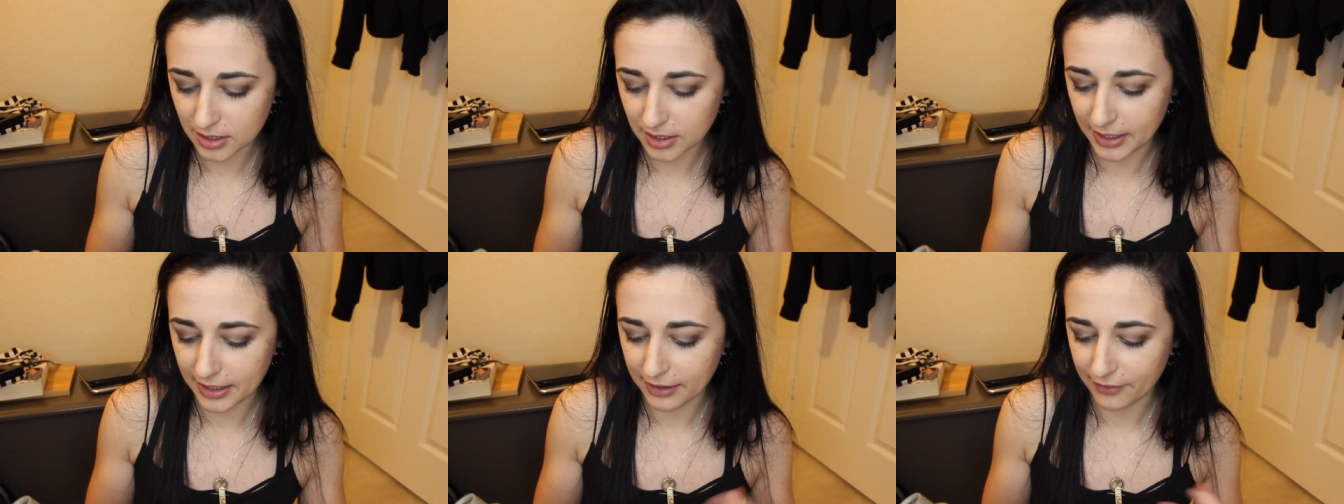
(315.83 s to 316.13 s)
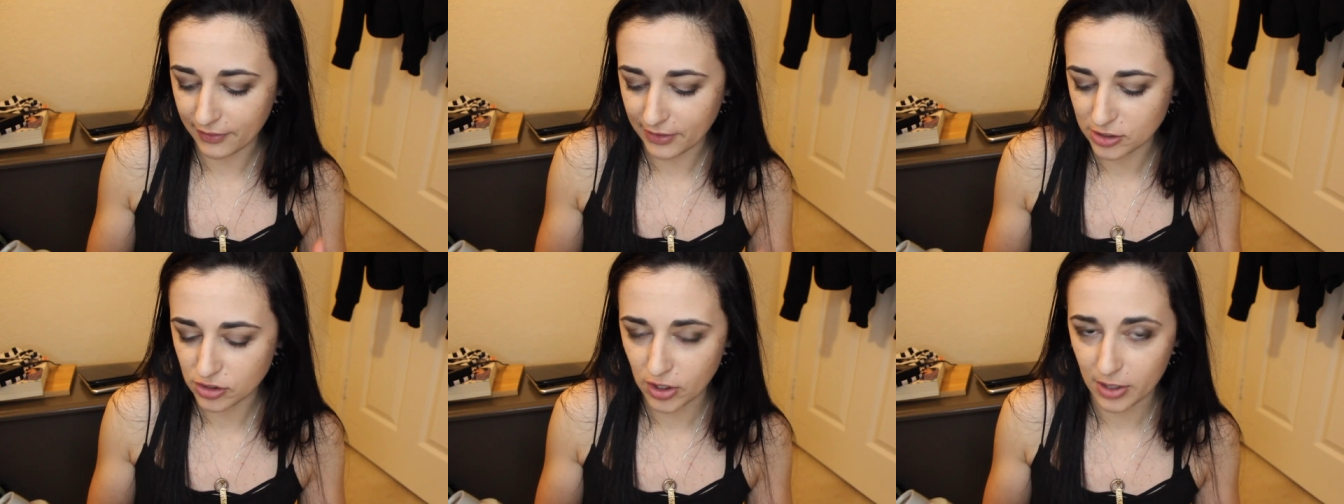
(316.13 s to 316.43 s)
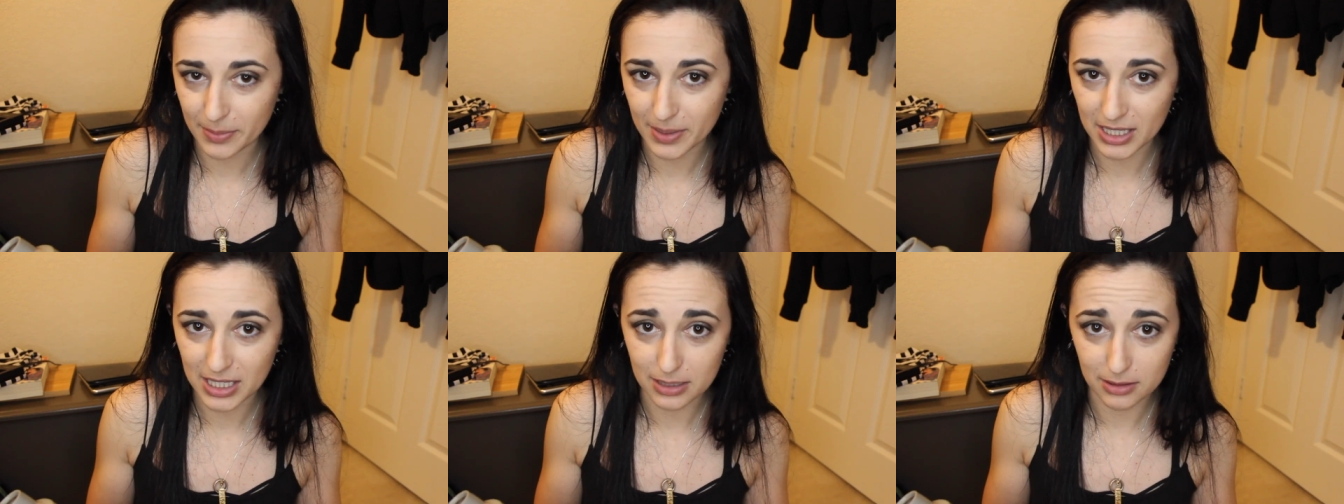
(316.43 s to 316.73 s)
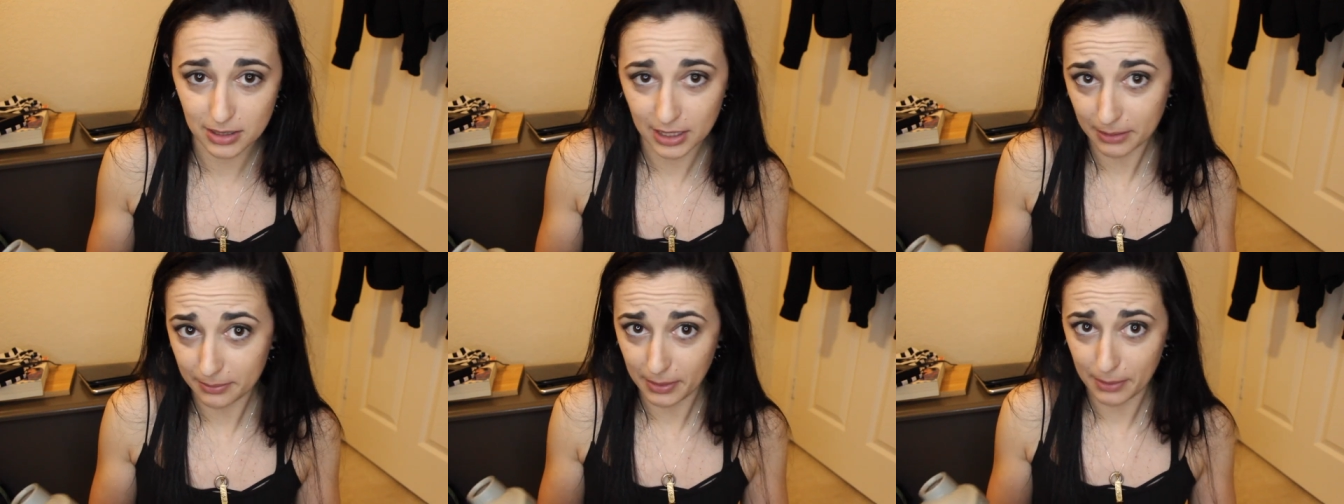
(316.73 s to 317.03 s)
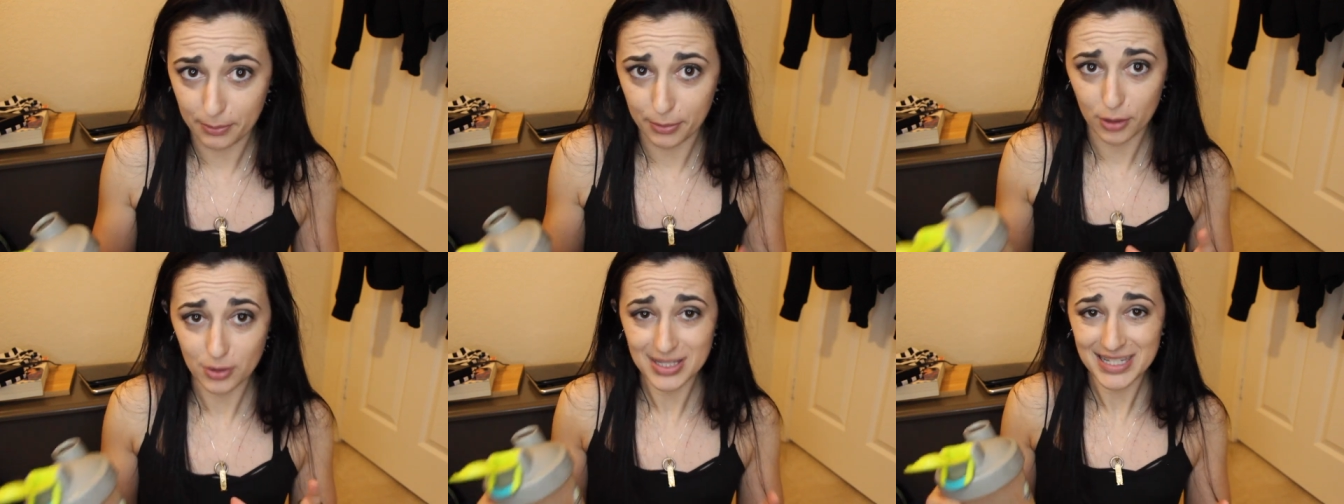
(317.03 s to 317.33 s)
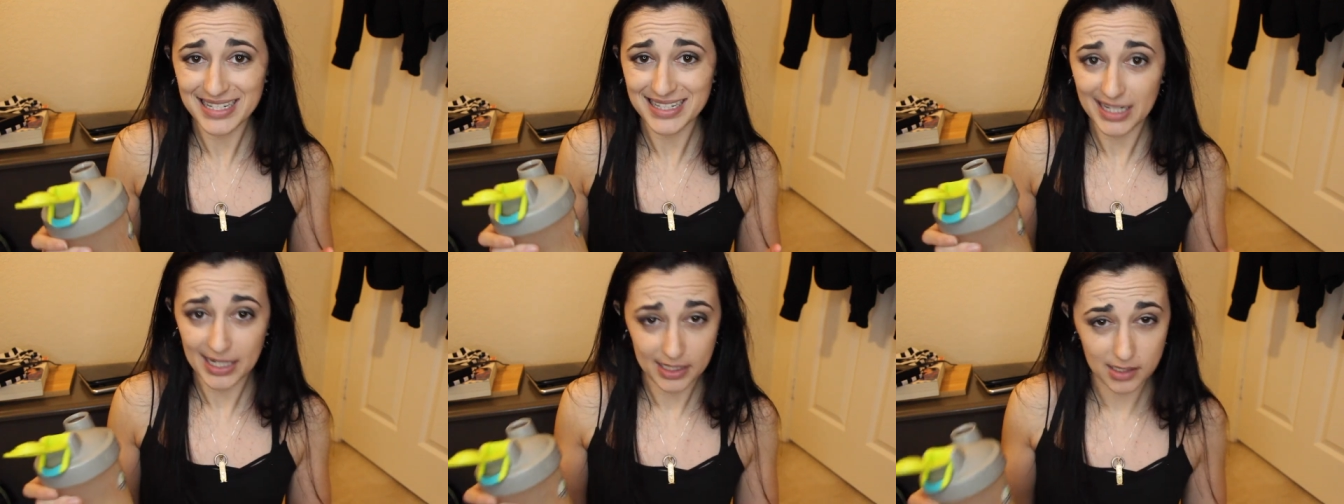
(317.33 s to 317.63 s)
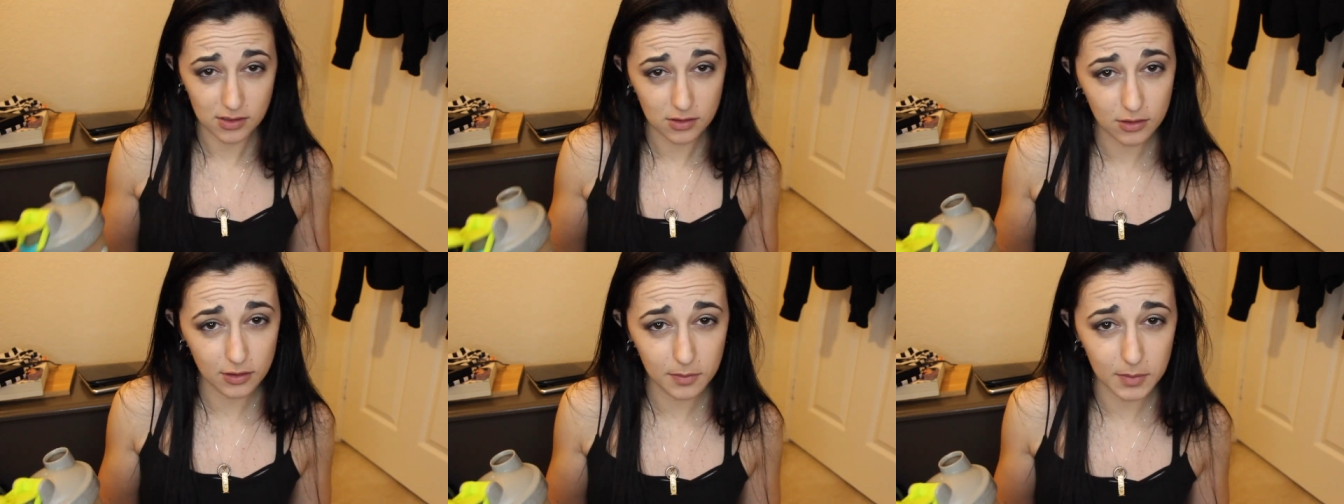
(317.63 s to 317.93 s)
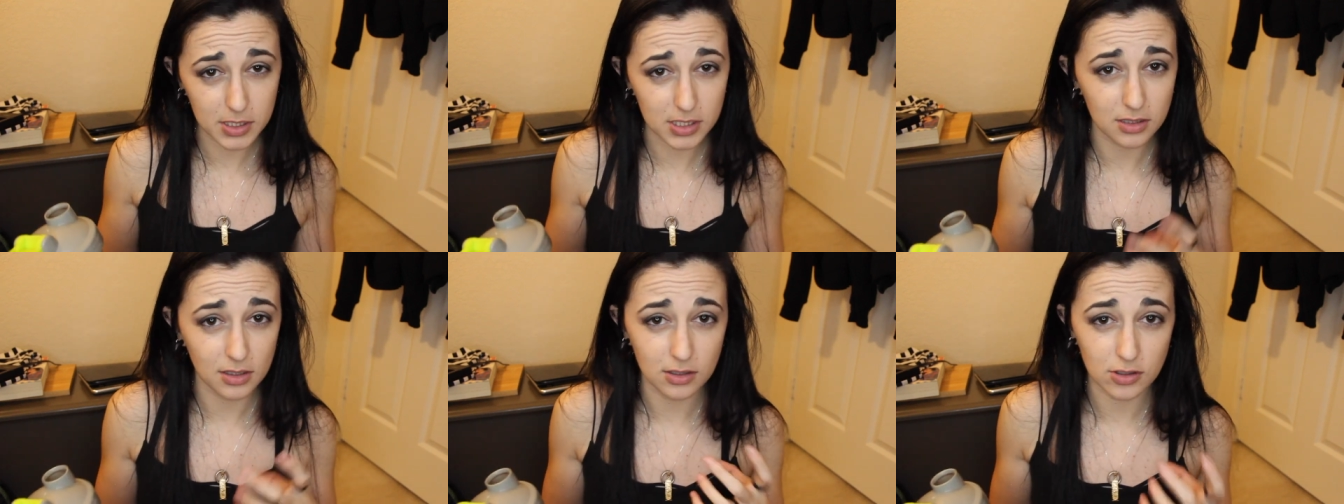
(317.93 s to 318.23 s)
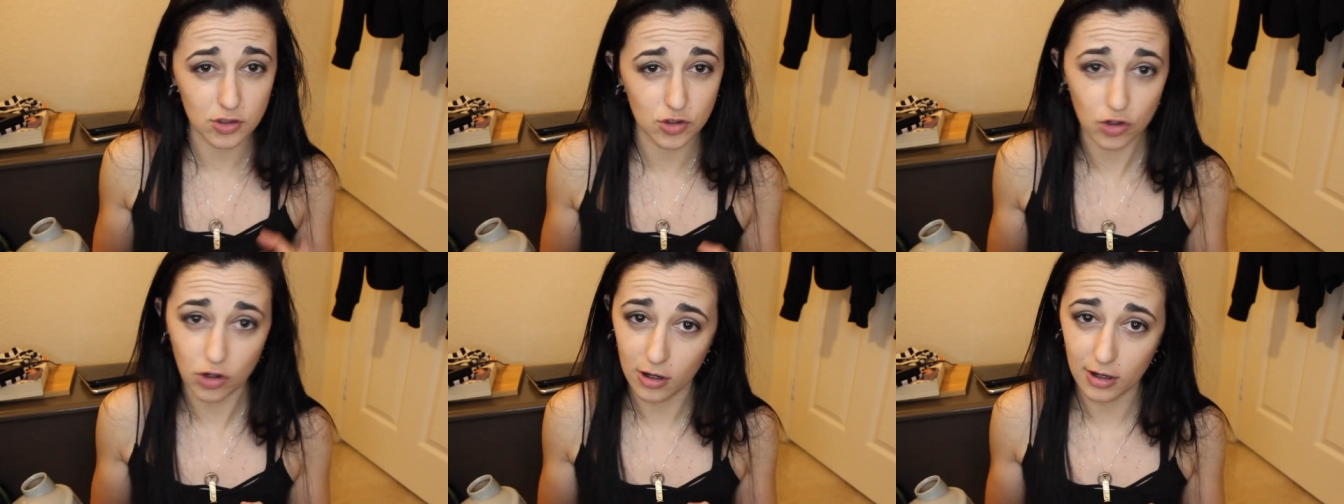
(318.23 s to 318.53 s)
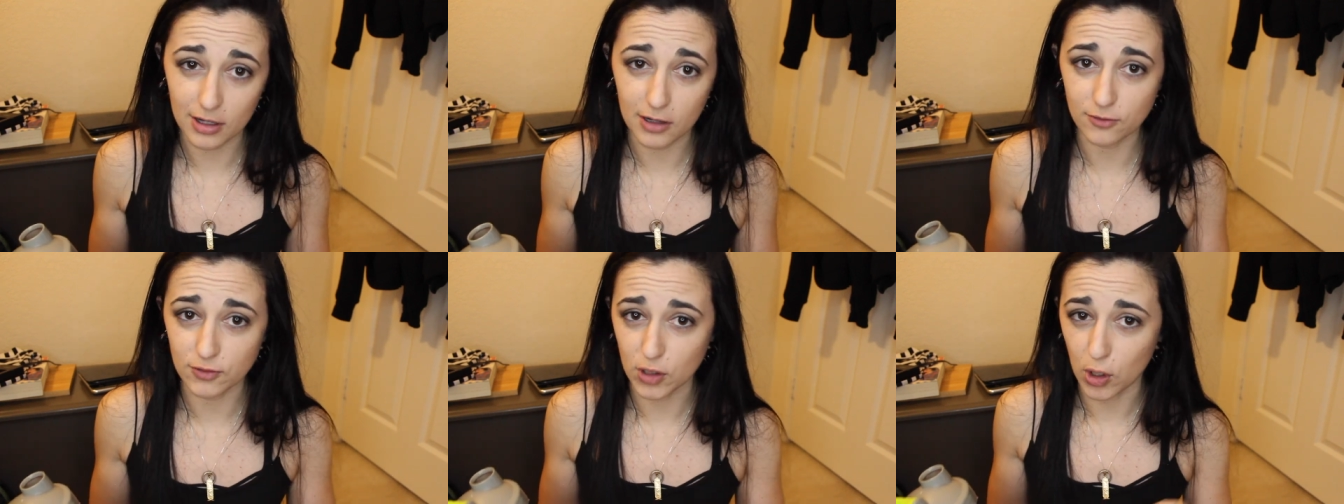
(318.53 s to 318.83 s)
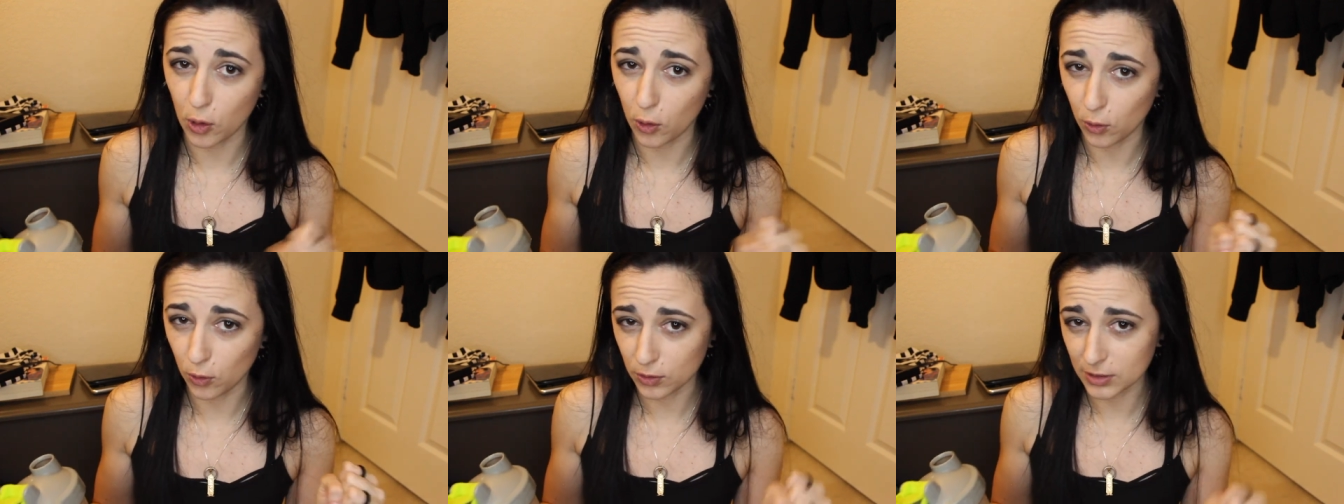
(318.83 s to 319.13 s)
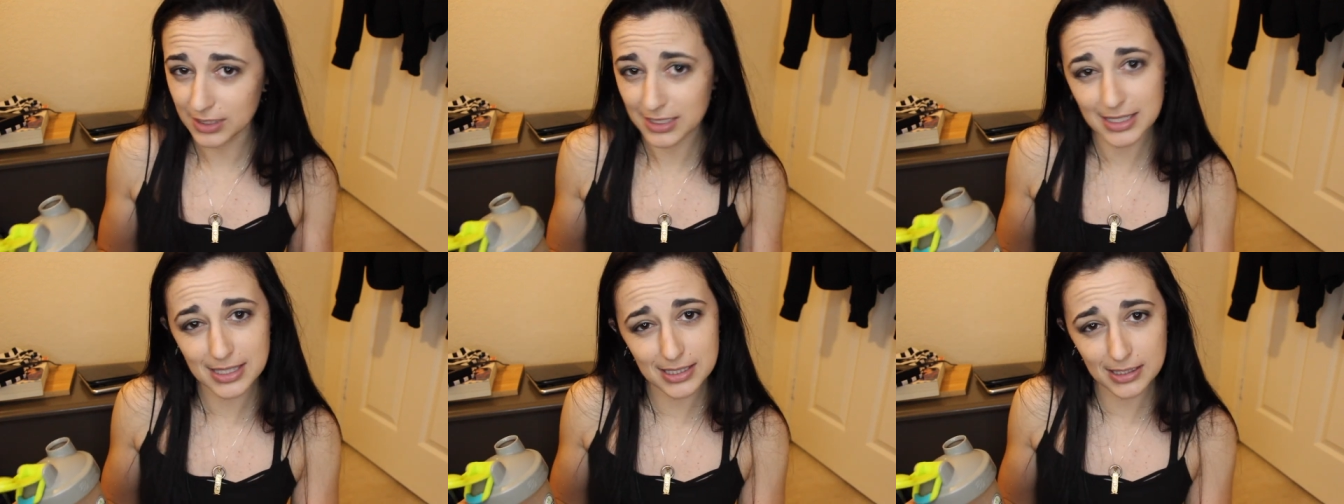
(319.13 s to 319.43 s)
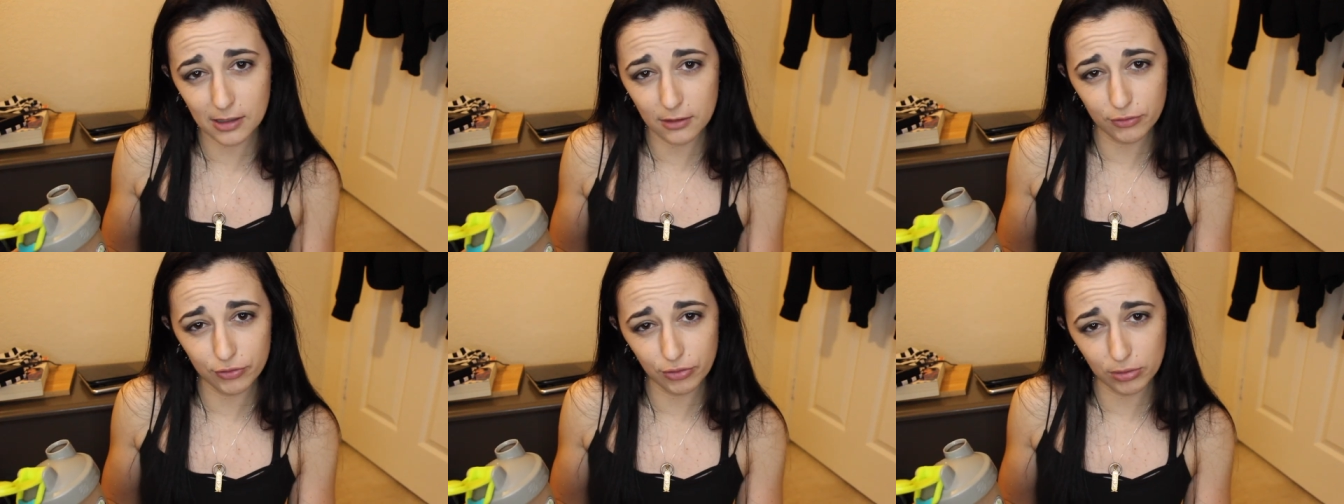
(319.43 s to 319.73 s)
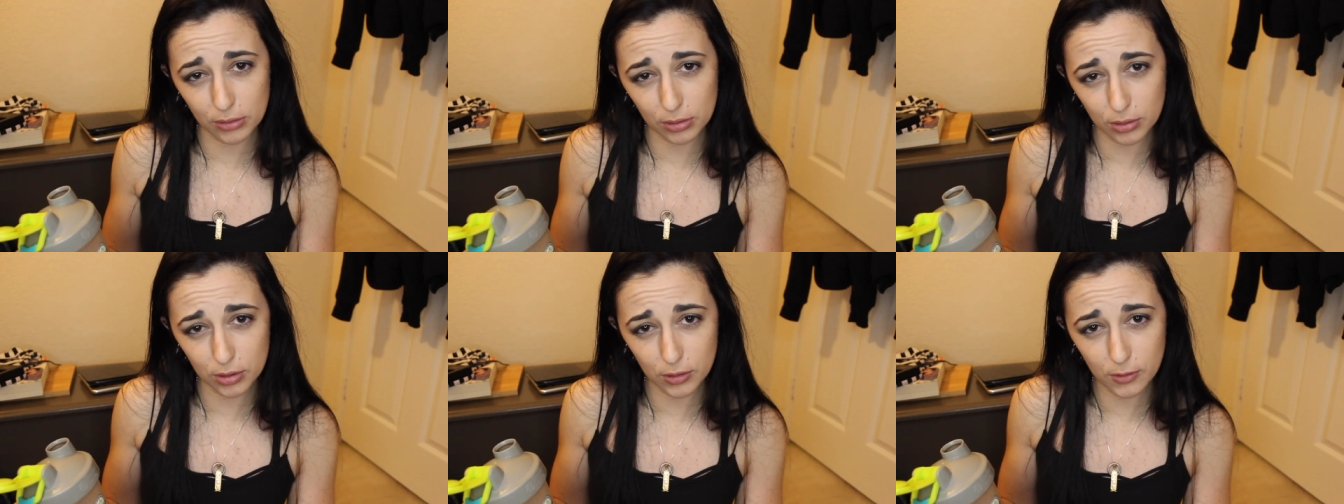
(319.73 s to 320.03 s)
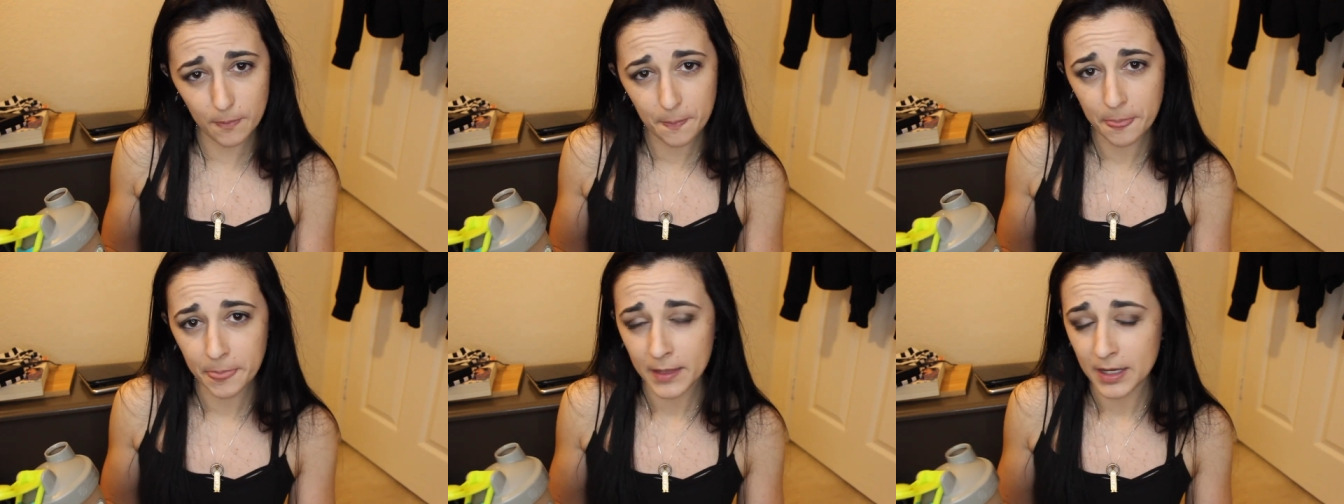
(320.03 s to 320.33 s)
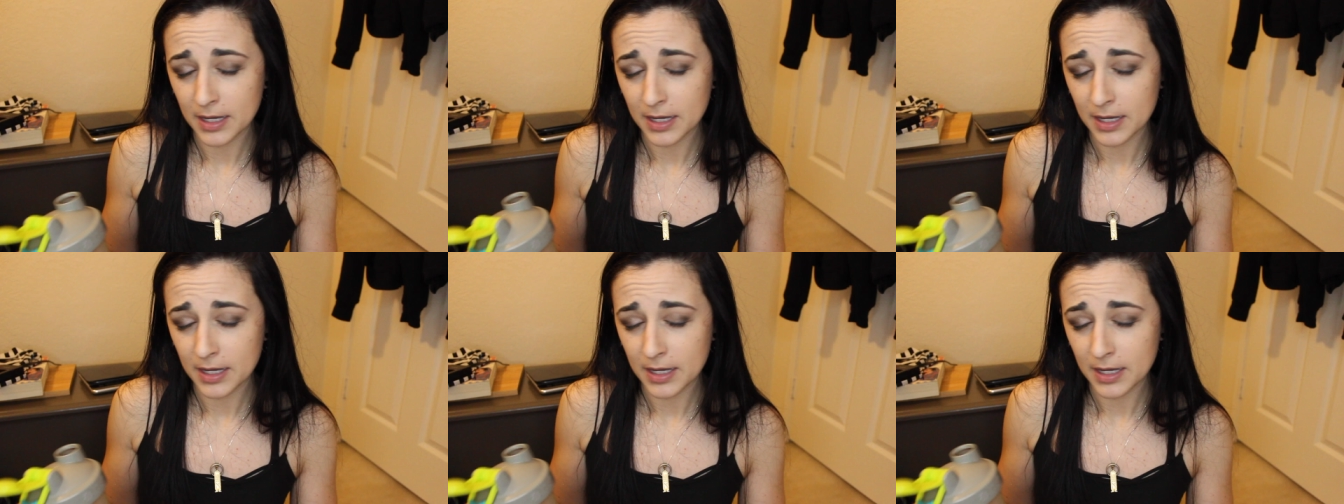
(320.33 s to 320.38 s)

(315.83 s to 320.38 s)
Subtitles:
Like if I try making like my protein ice cream, it's not strong enough to hold itself through